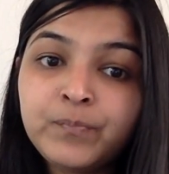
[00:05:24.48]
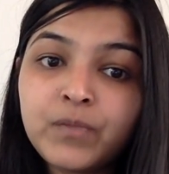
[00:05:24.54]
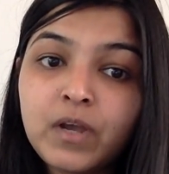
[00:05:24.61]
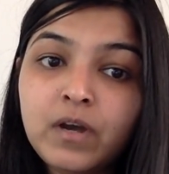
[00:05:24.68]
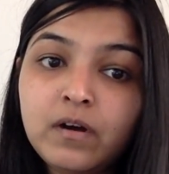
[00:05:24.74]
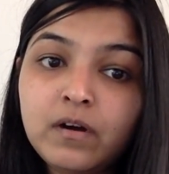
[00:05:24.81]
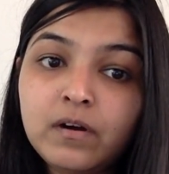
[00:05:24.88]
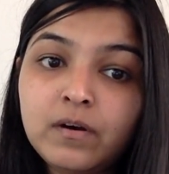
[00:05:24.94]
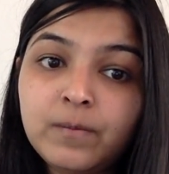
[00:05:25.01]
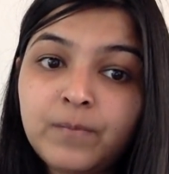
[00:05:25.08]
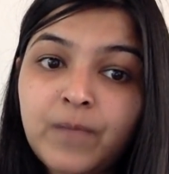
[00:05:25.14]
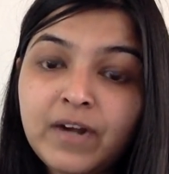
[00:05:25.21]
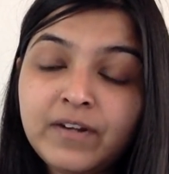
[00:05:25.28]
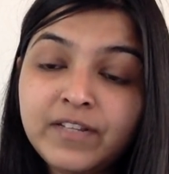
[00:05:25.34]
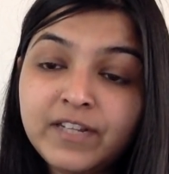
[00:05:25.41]

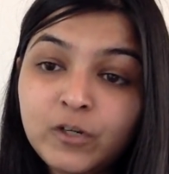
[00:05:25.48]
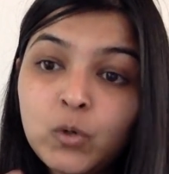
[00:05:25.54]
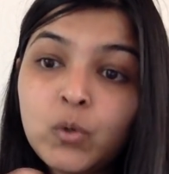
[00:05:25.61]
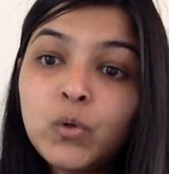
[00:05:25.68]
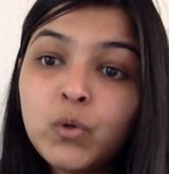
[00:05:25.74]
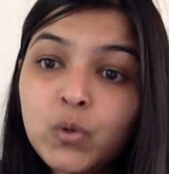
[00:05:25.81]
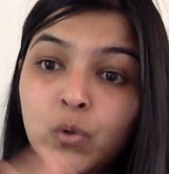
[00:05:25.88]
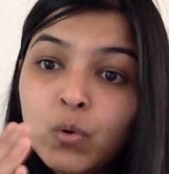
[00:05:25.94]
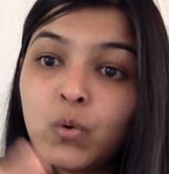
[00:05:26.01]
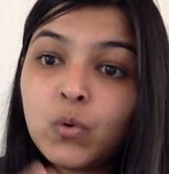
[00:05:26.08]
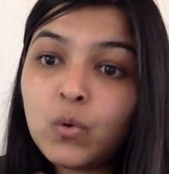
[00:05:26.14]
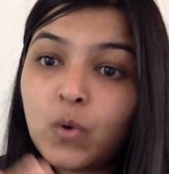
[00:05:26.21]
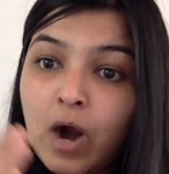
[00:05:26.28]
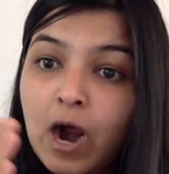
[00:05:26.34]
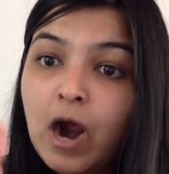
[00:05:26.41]
and they don't
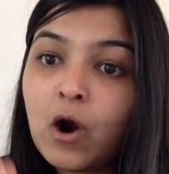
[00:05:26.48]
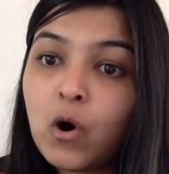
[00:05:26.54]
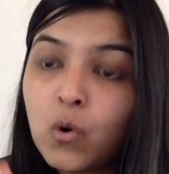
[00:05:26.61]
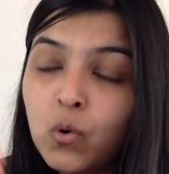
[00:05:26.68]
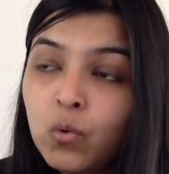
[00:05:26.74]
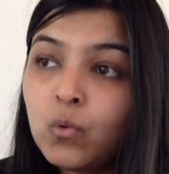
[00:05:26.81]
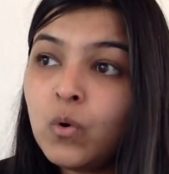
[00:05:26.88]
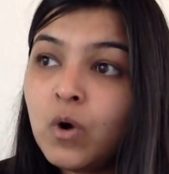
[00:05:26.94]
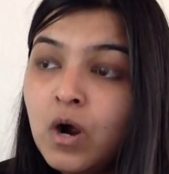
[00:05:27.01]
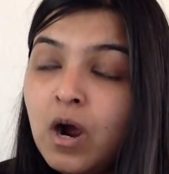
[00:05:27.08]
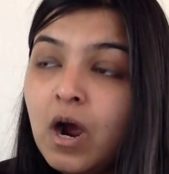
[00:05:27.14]
know how